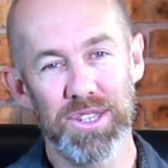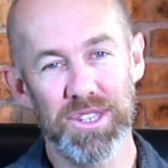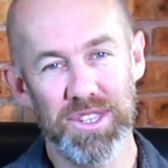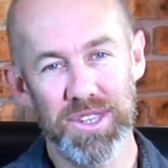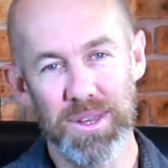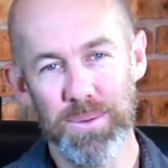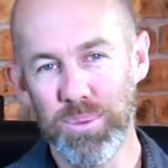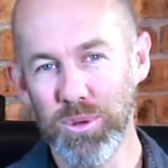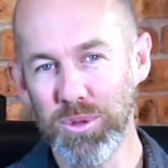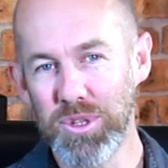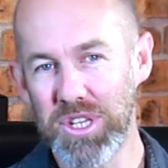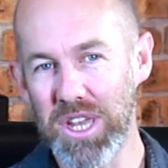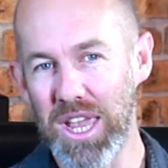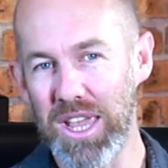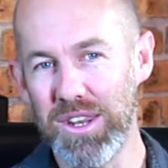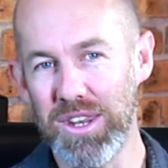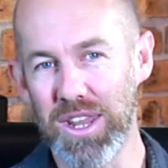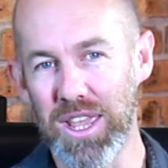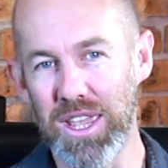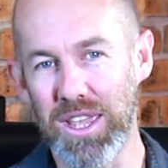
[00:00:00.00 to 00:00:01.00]
a simple
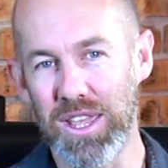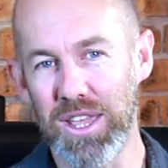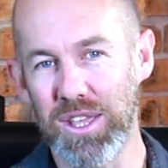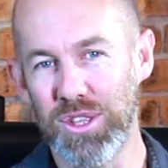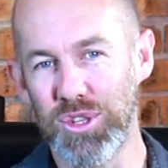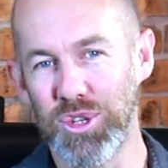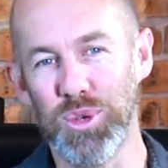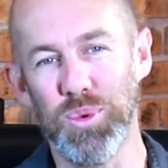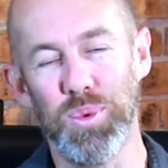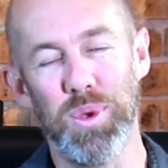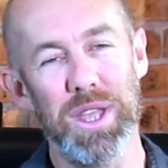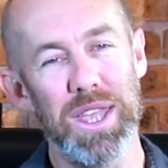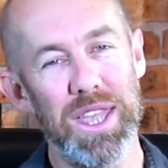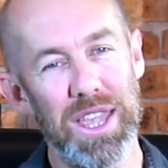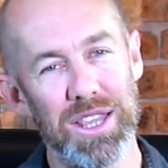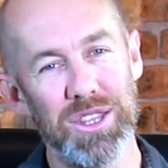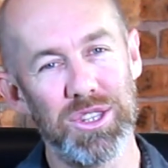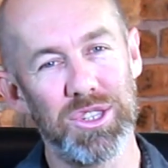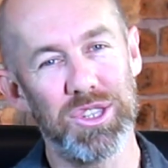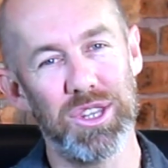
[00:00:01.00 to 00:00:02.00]
technique to
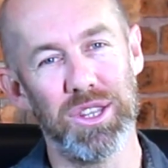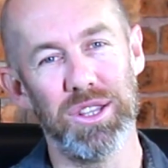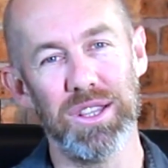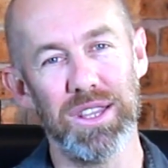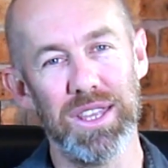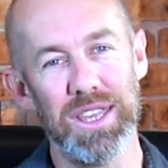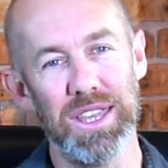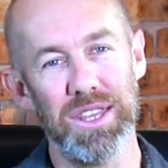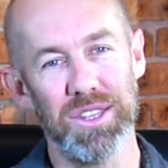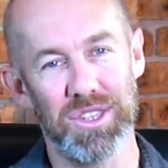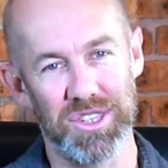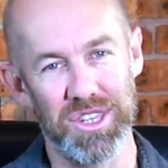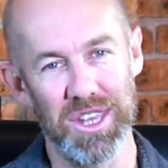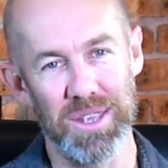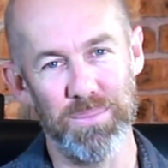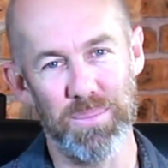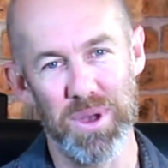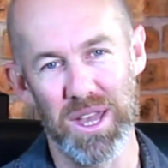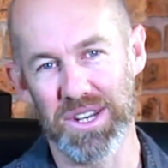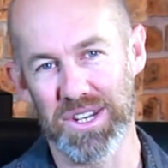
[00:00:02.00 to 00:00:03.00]
instantly
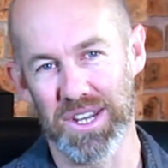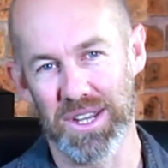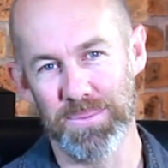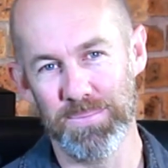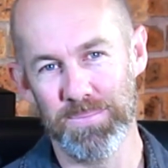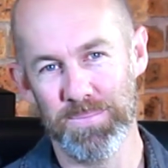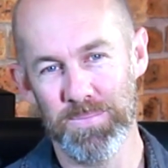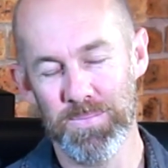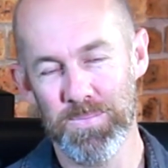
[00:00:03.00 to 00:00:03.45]
sing better.